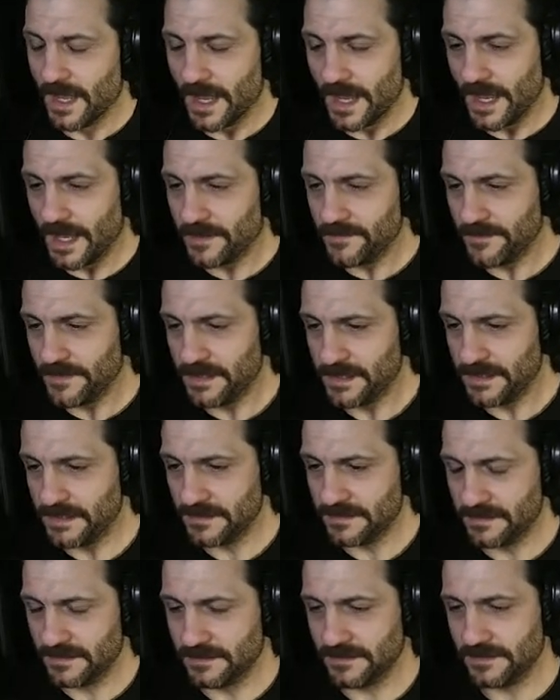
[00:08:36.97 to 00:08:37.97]
I
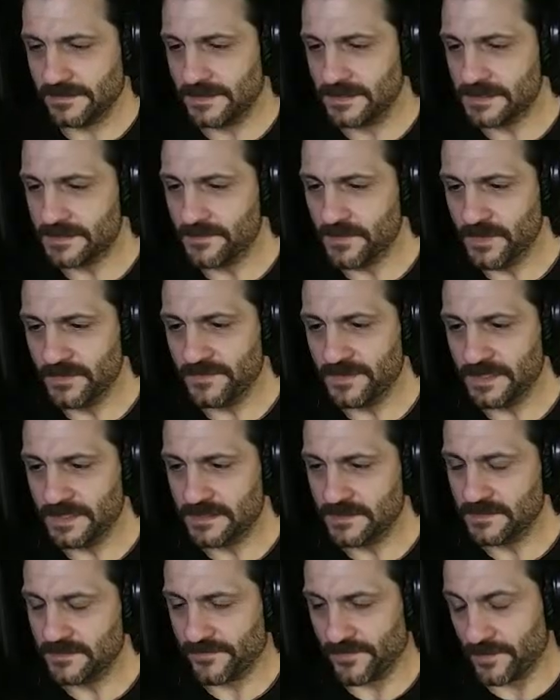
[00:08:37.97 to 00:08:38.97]
mean, this movie
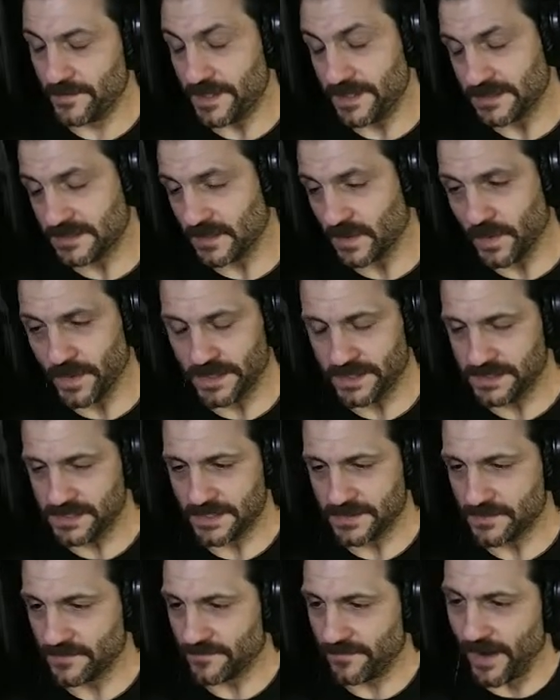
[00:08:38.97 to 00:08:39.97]
is, for me, is the
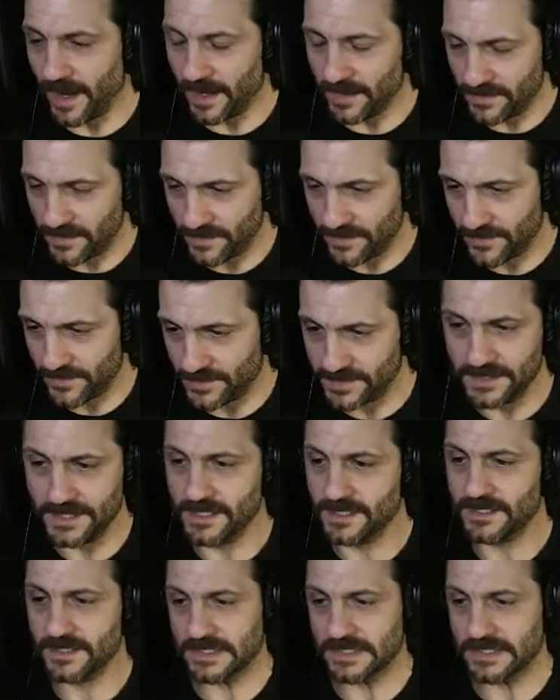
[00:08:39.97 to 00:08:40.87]
quintessential Friday the 13th.